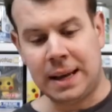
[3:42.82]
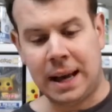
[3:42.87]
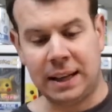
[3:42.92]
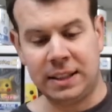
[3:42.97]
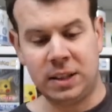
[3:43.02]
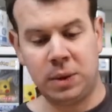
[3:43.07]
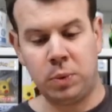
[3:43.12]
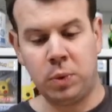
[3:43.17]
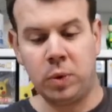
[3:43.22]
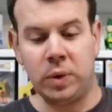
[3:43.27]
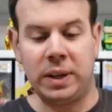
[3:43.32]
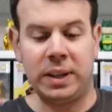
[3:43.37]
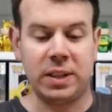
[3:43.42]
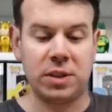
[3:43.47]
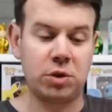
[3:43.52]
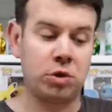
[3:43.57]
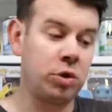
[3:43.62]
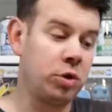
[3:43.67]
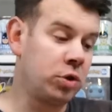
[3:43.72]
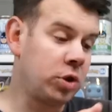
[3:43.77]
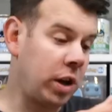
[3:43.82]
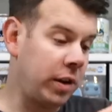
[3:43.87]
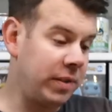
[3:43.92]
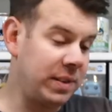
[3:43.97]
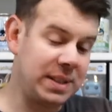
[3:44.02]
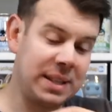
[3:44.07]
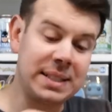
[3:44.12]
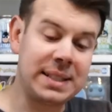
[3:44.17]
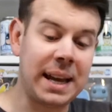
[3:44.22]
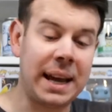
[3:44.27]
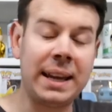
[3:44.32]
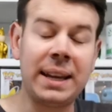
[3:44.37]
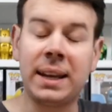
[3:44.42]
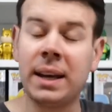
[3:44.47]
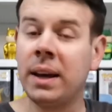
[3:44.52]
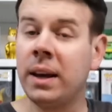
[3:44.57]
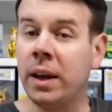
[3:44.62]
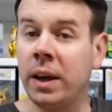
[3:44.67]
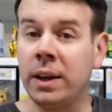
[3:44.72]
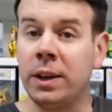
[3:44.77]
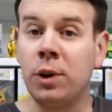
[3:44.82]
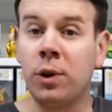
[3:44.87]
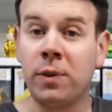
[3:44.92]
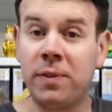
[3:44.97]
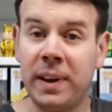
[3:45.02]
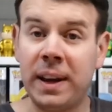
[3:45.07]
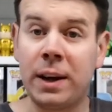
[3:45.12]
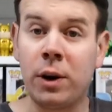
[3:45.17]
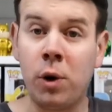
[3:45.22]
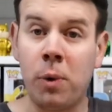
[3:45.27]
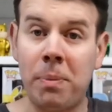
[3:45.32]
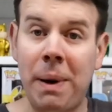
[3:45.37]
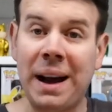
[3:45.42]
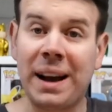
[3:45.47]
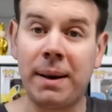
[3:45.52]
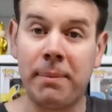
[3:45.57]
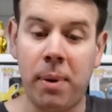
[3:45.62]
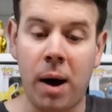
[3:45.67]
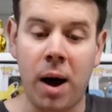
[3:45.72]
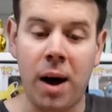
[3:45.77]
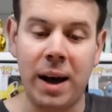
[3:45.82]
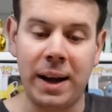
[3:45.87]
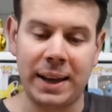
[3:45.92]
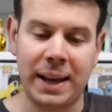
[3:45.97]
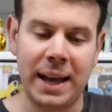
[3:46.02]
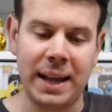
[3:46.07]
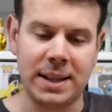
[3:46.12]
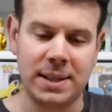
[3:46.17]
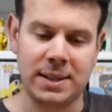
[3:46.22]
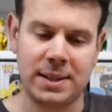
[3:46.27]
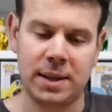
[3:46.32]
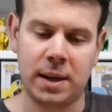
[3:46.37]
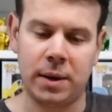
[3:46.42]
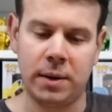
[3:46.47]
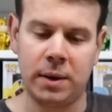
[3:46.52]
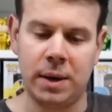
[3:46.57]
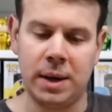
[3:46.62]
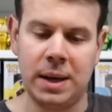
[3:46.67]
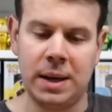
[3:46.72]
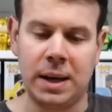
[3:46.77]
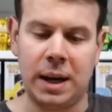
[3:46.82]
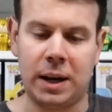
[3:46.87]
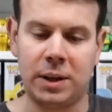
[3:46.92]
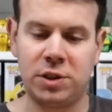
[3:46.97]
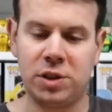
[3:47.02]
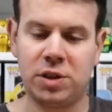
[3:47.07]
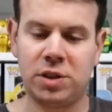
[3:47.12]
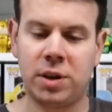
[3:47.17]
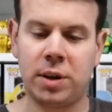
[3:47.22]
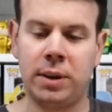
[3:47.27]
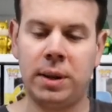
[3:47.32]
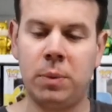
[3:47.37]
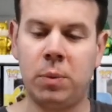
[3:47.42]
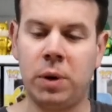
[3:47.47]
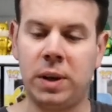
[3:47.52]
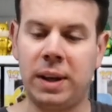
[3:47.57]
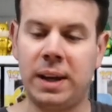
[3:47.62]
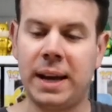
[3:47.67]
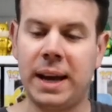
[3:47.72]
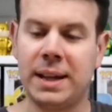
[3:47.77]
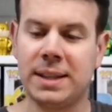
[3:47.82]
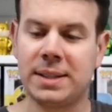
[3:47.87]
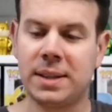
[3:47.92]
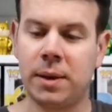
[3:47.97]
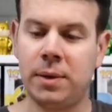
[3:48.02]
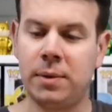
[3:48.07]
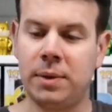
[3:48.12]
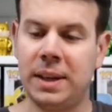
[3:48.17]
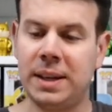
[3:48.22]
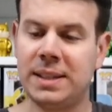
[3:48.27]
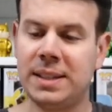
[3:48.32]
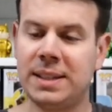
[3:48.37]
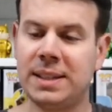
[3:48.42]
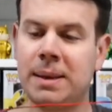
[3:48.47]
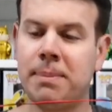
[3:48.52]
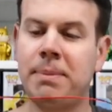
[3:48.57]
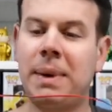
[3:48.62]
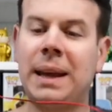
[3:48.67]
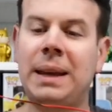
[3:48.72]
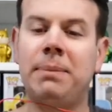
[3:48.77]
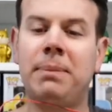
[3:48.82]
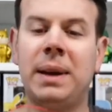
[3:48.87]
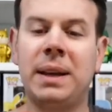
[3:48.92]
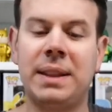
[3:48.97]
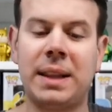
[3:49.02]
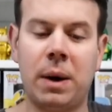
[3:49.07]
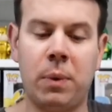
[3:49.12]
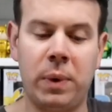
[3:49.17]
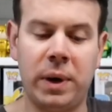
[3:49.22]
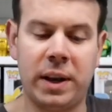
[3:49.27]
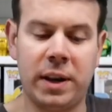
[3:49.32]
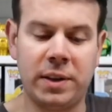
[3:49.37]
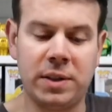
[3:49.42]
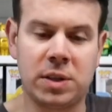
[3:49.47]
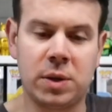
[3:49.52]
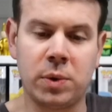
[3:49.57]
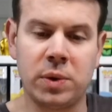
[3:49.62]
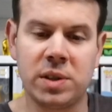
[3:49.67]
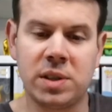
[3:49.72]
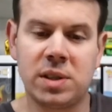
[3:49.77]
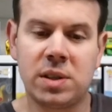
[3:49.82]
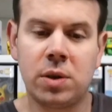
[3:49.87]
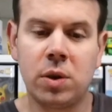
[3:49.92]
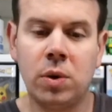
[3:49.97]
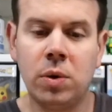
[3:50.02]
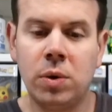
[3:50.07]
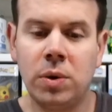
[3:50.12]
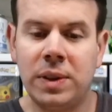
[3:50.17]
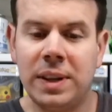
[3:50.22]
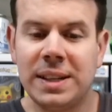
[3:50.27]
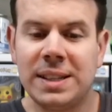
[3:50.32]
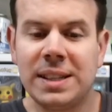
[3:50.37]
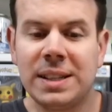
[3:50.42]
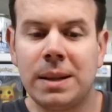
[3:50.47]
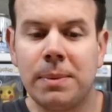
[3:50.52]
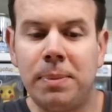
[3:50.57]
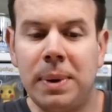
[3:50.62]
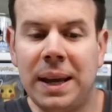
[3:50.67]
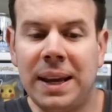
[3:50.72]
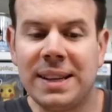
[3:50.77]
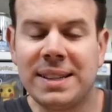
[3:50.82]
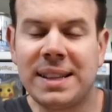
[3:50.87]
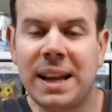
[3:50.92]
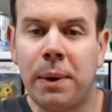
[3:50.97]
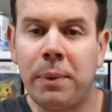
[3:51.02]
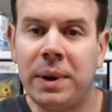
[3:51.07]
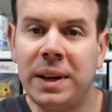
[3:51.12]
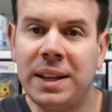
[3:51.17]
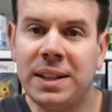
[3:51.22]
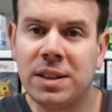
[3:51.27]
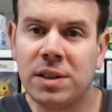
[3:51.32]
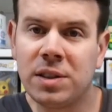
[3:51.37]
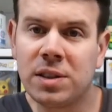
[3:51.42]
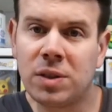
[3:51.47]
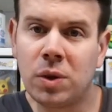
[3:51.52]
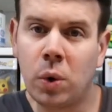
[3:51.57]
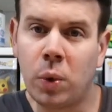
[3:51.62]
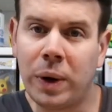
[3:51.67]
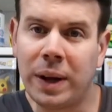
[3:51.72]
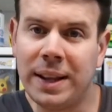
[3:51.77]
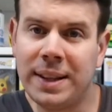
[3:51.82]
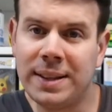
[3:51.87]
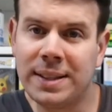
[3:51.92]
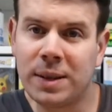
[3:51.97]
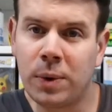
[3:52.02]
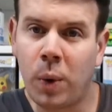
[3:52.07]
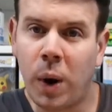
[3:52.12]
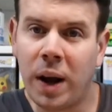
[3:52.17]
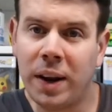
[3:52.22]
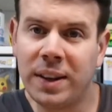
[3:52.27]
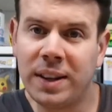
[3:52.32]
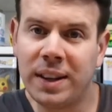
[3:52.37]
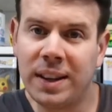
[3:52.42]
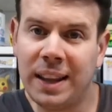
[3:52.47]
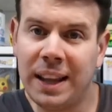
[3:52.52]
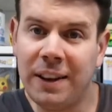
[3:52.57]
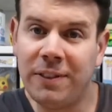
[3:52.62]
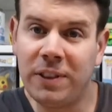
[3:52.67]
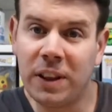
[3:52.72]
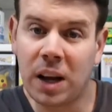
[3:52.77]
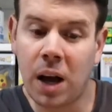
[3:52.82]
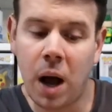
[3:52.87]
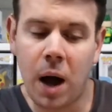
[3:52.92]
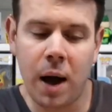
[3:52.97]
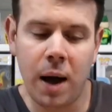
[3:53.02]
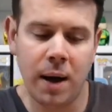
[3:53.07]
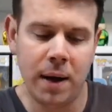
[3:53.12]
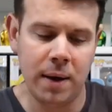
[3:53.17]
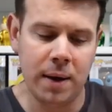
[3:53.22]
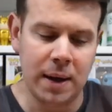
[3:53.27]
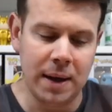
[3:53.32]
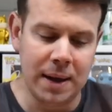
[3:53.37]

and you will need a screwdriver to take your vehicle back apart again. So I'll just show you what you get. So this is the main bit that we're going to install. This is the piece that we need to install into underneath the car.